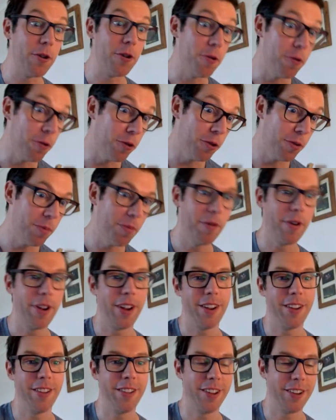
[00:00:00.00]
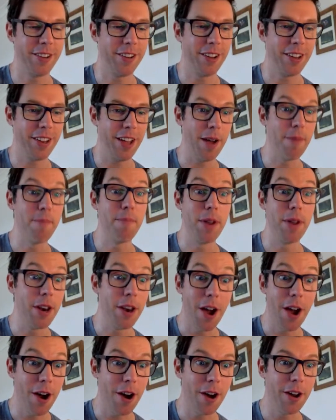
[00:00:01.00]
gooseberry, and things like that, and
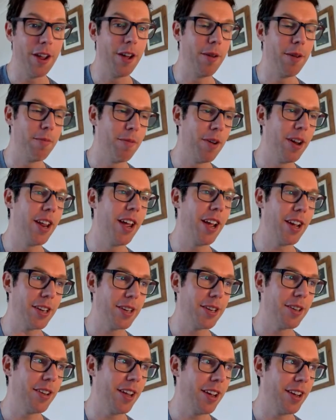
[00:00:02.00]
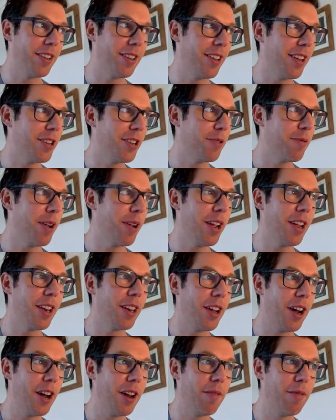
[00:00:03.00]
banana, and really exaggerating
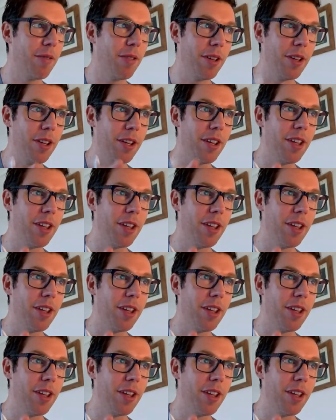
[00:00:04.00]
kind of the